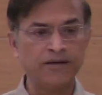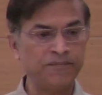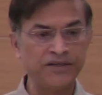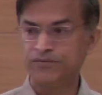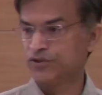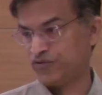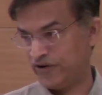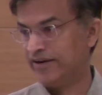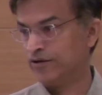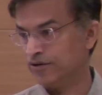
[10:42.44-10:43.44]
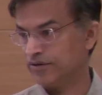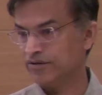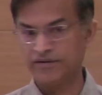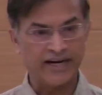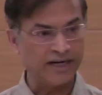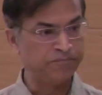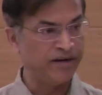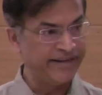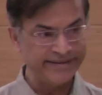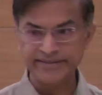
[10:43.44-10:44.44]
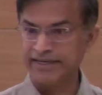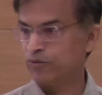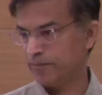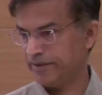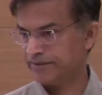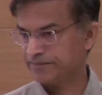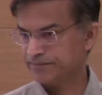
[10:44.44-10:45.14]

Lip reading: company was really good at building the equipment,